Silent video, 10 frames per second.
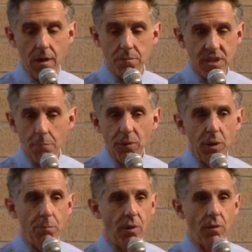some
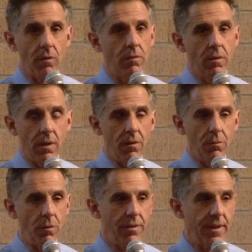people
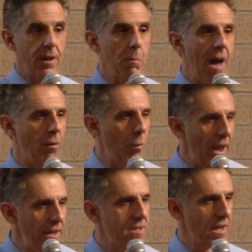will think about
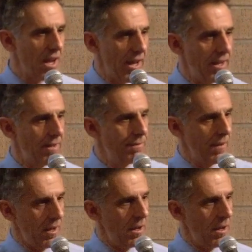ways to kind of